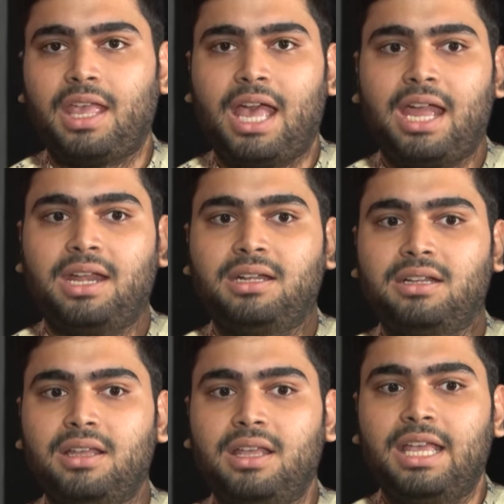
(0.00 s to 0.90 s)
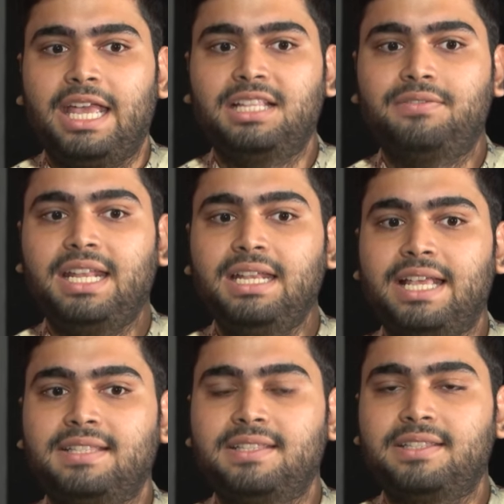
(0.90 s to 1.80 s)
And it's very
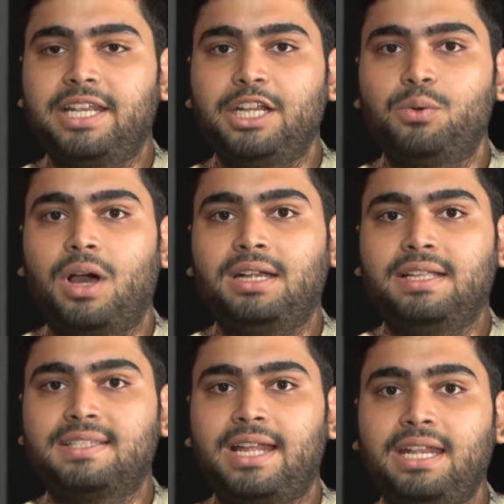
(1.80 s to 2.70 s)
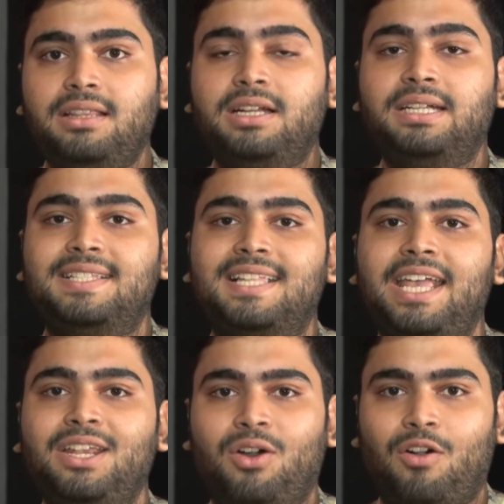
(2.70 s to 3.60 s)
necessary to understand the
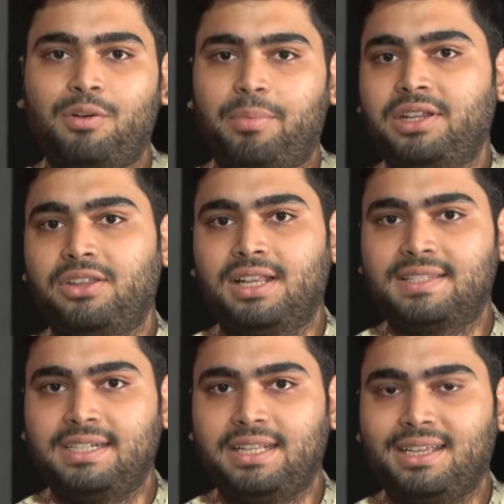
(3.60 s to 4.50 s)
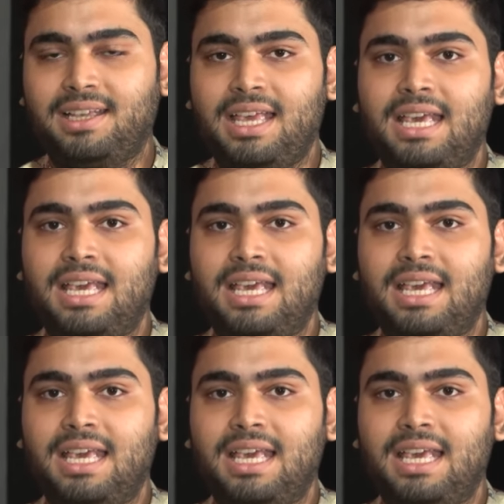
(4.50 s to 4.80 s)
design of a particular city,